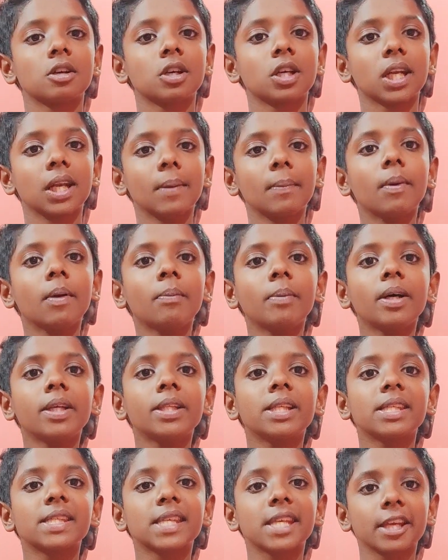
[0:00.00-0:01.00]
Remember
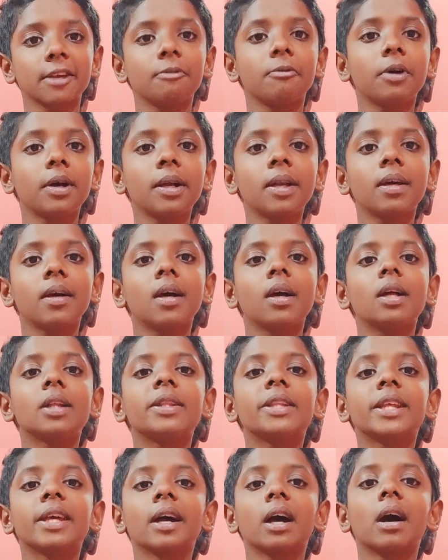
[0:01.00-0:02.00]
this keyword,
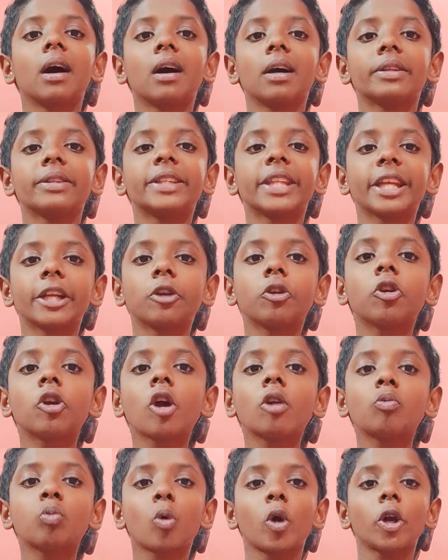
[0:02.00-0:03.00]
they do
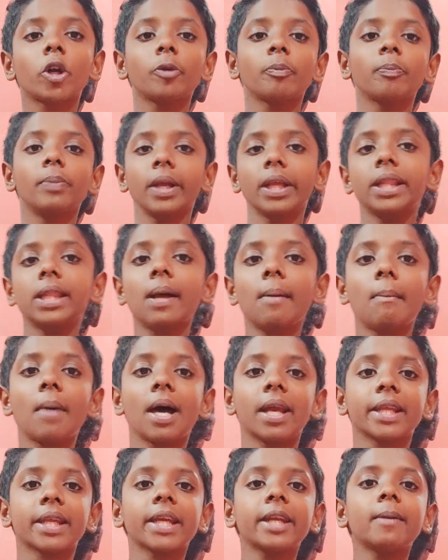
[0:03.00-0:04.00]
not want to beat the
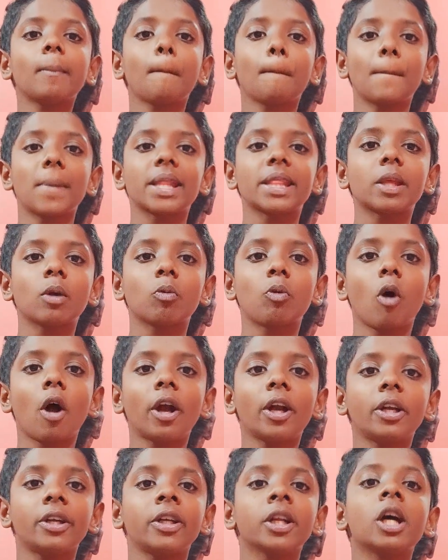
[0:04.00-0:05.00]
market, but they
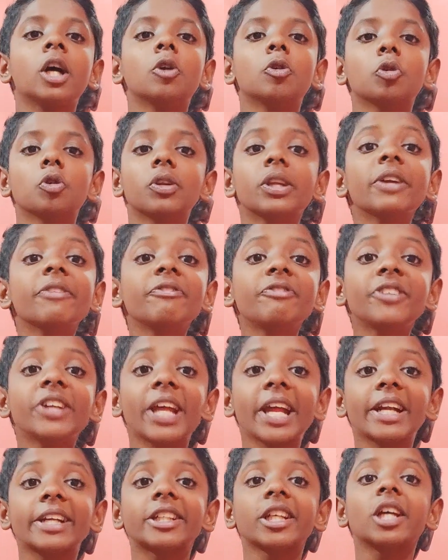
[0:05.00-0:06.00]
want to
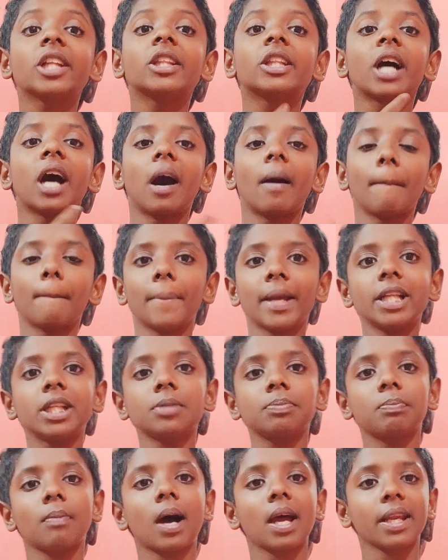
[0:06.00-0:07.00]
reflect the
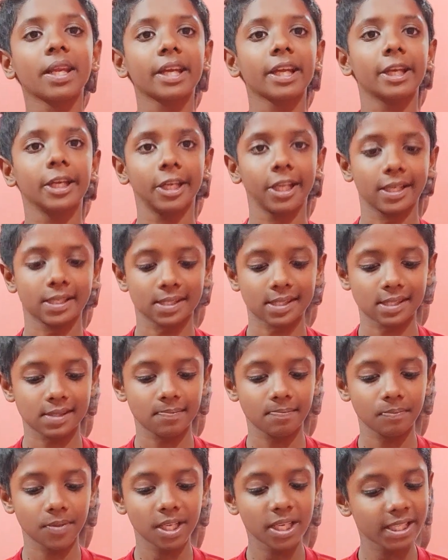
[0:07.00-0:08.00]
benchmark index.
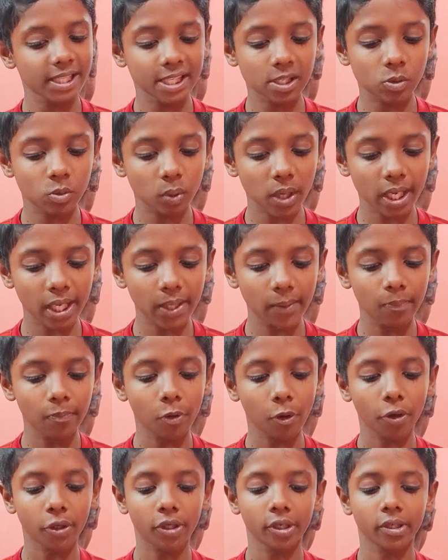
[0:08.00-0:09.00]
This is very
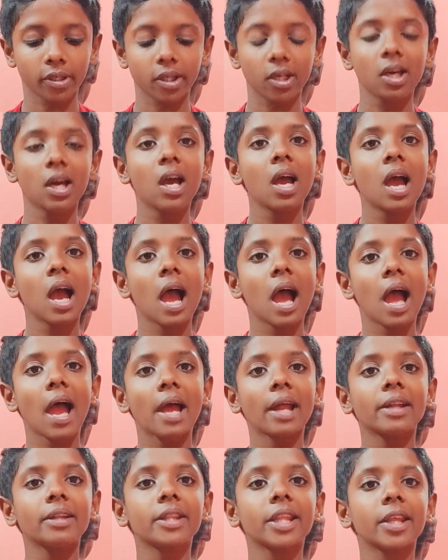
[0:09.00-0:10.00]
important.
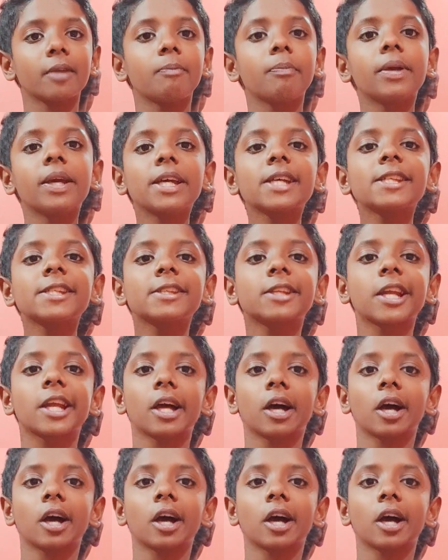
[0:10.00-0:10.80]
And their biggest